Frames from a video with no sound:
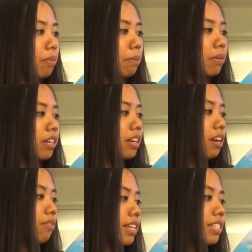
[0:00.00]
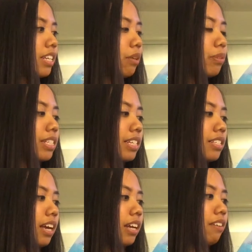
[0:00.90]
Pip could not rest. He was
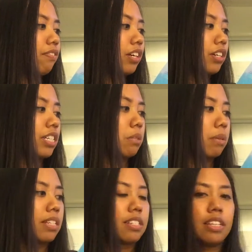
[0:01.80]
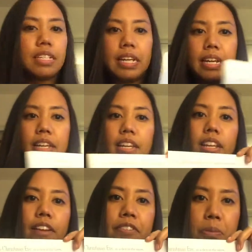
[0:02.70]
excited for Christmas, the day he
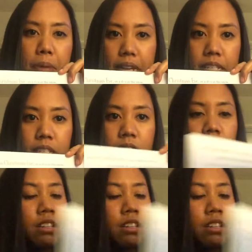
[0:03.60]
loved best.